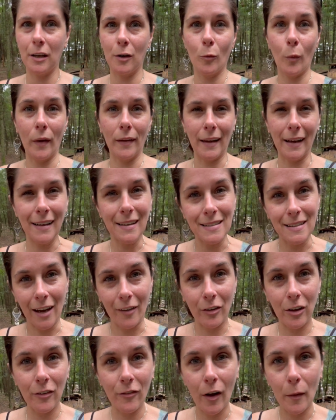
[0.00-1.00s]
and like
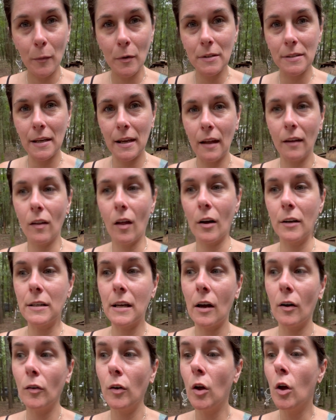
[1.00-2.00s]
75% at
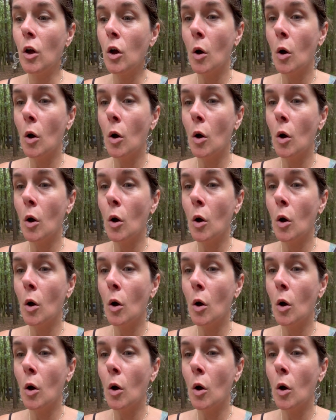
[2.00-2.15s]
lockdown.